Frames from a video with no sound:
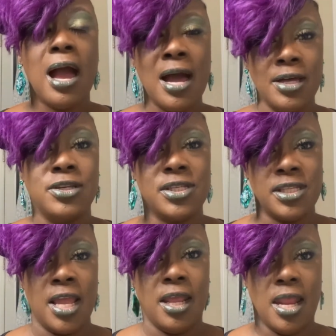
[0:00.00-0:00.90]
I
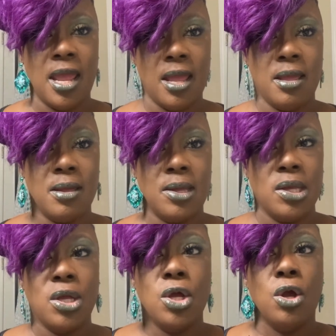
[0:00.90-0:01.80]
understand that.
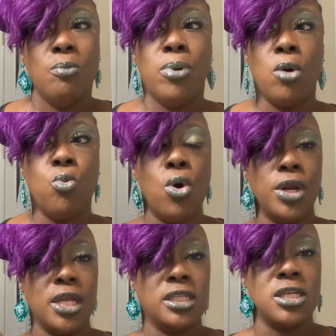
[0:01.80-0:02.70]
But
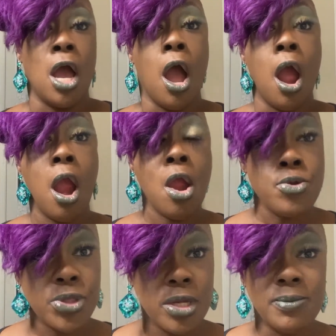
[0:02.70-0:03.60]
wanting to
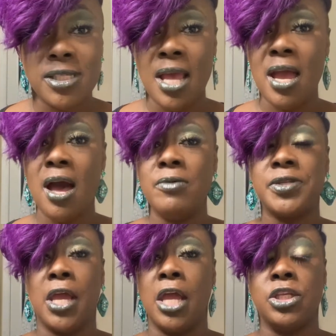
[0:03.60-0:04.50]
hurt
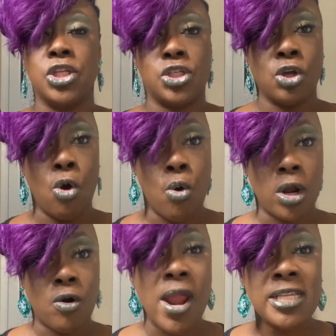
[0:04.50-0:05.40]
themselves and just
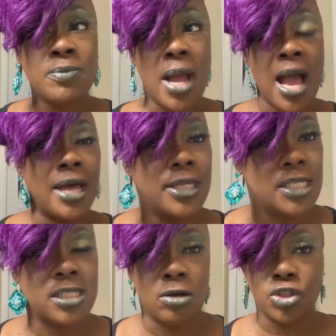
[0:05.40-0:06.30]
going crazy behind
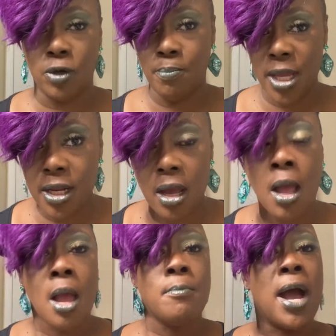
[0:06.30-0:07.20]
their social
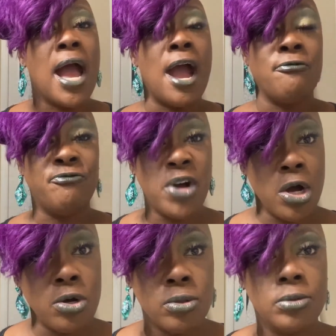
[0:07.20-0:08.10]
media, behind
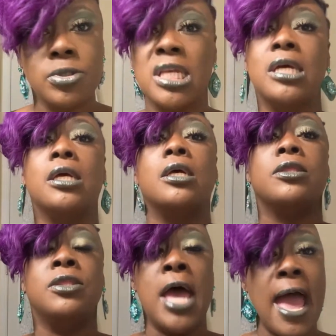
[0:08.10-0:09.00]
phones,
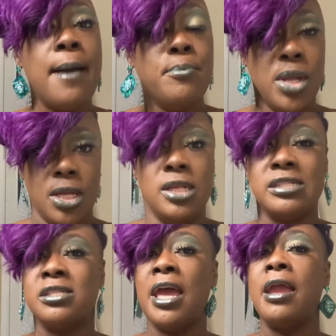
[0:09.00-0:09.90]
that
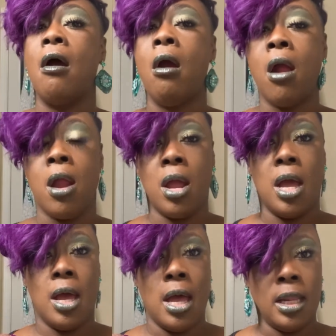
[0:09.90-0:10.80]
means they
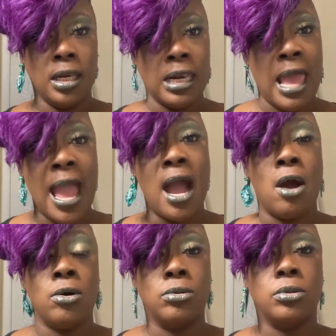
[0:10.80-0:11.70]
are
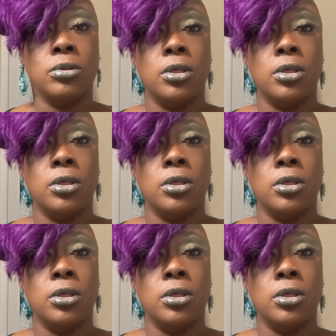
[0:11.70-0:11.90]
allowed